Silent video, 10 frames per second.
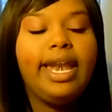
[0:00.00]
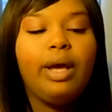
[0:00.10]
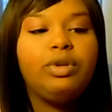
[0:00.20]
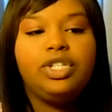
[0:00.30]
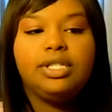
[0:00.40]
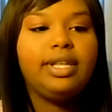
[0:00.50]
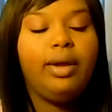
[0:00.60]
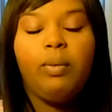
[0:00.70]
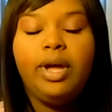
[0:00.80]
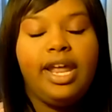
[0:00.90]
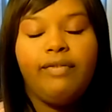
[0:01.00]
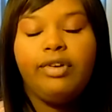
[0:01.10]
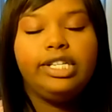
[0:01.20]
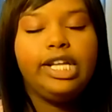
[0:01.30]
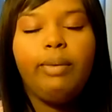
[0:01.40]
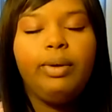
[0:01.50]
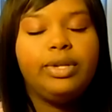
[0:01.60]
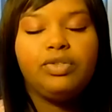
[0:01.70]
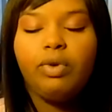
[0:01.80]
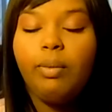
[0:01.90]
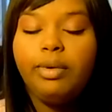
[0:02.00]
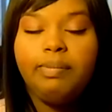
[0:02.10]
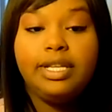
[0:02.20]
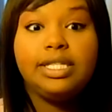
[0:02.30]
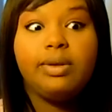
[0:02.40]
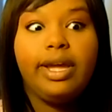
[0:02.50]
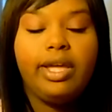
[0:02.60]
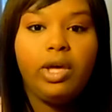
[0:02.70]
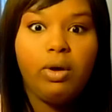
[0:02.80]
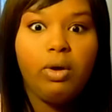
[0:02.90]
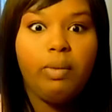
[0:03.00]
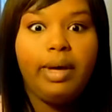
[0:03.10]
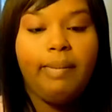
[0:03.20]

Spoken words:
and I was just like, whatever, tell me what's wrong with me so I can go home.